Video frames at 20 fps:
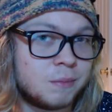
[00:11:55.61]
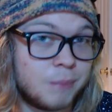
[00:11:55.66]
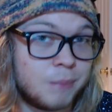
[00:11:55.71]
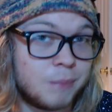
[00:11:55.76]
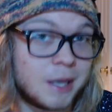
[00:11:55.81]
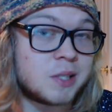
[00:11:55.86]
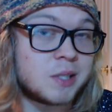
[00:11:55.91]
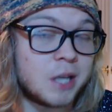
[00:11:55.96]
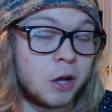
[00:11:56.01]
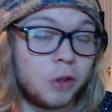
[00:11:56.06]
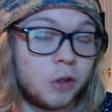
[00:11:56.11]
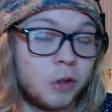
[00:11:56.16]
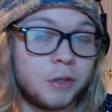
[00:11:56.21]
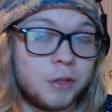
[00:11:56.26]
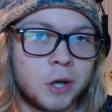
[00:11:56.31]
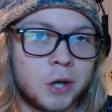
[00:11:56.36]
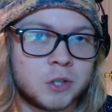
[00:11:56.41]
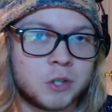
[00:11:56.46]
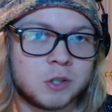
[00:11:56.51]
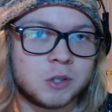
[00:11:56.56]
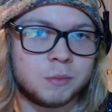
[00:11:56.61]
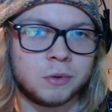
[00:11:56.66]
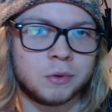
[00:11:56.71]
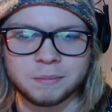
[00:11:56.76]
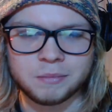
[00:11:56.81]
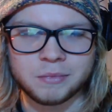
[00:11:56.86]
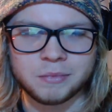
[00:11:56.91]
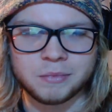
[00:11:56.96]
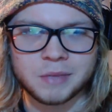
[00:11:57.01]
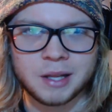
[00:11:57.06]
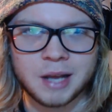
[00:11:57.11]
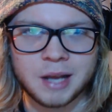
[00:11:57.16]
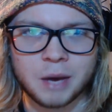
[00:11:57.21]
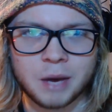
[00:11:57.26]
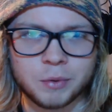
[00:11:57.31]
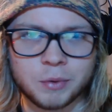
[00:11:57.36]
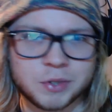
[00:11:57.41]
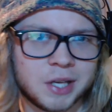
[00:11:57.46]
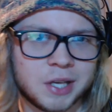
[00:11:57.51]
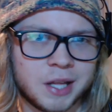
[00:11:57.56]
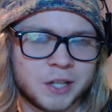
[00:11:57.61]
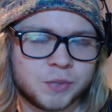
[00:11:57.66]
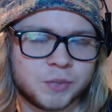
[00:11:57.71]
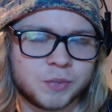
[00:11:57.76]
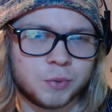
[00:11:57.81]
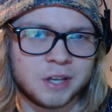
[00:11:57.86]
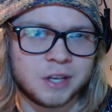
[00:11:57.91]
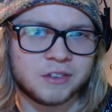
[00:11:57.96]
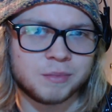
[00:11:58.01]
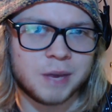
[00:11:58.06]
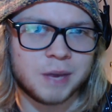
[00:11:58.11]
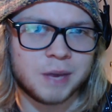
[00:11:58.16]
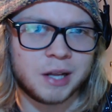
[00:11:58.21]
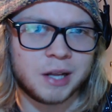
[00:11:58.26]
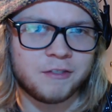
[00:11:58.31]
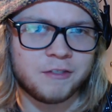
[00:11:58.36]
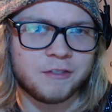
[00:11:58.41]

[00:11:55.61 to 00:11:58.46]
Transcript: best health possible, I would say that's what gives my life